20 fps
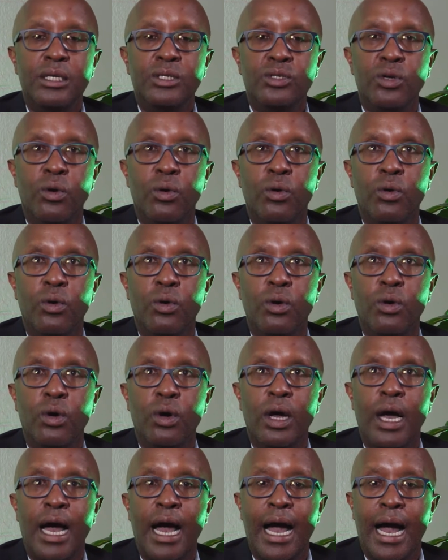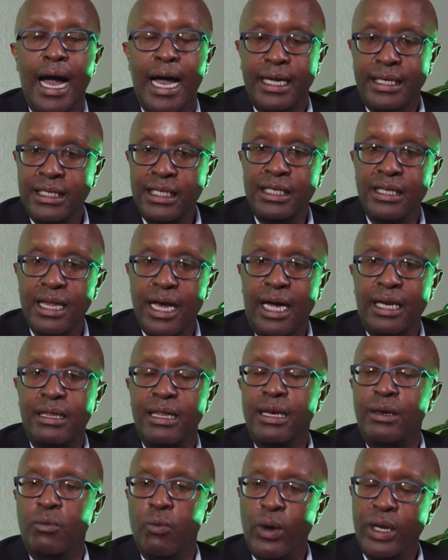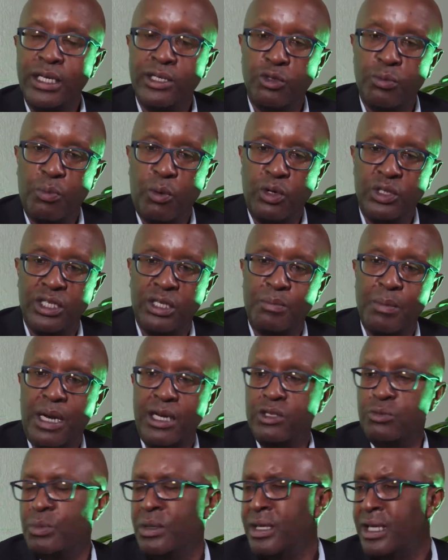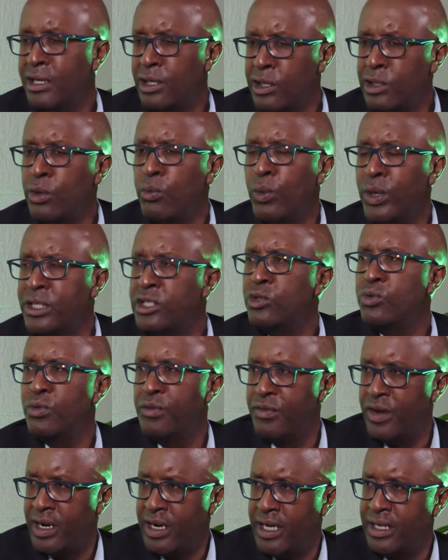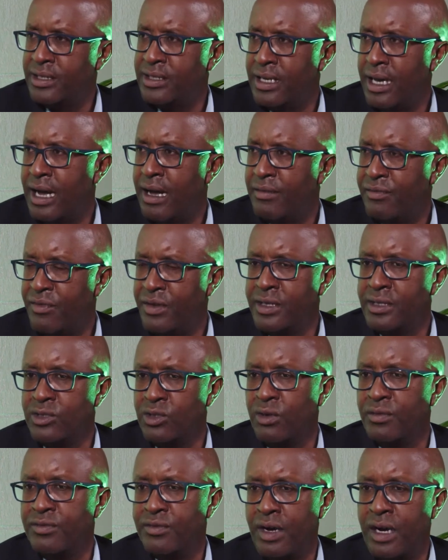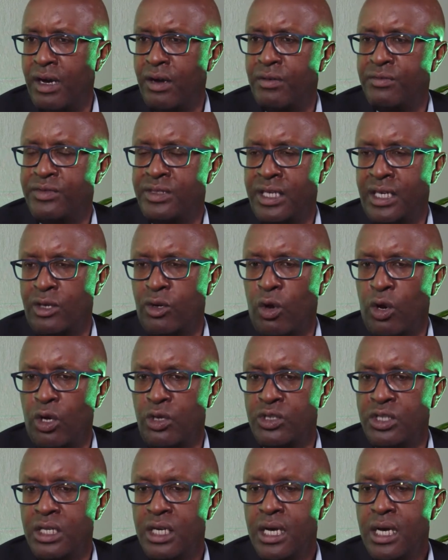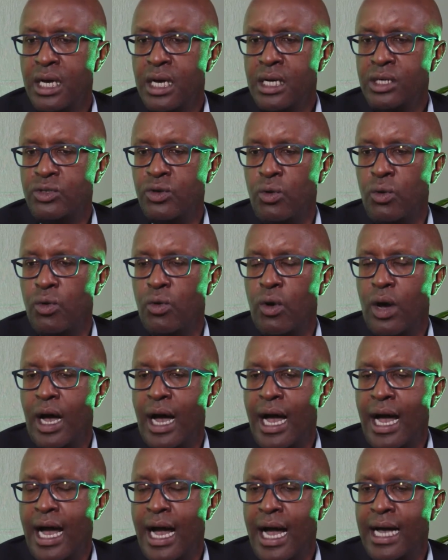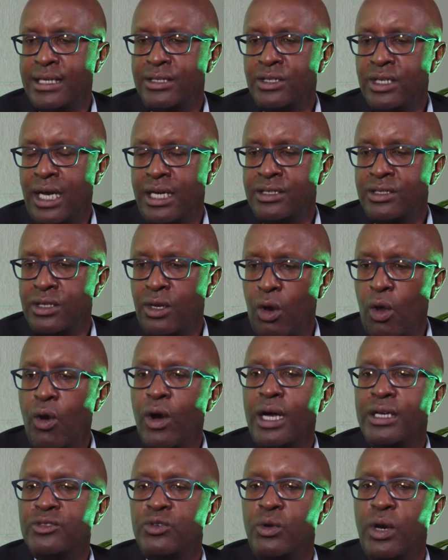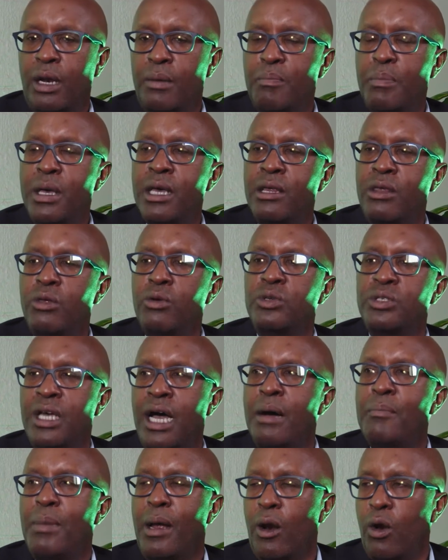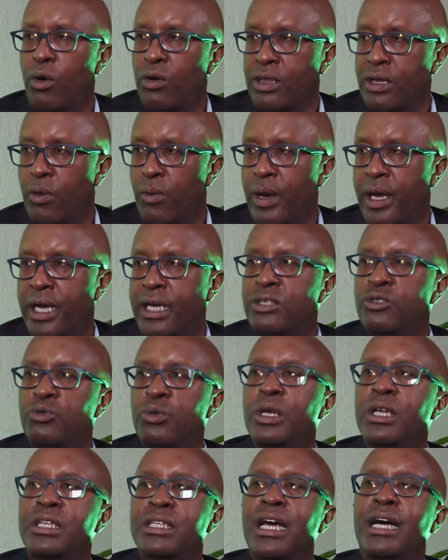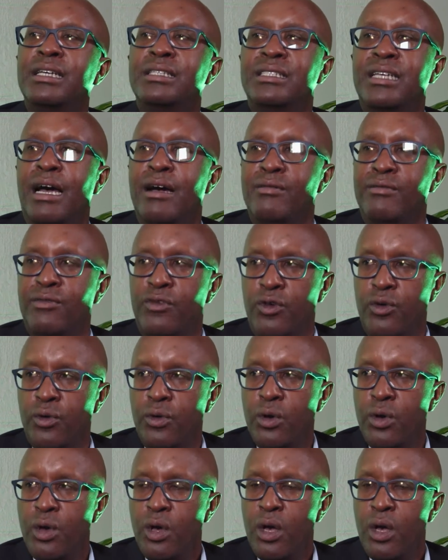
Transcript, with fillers: So I did that, then went into project management, then I went into various fields of technology. So as long as you can pick those up along the way, it really does serve you.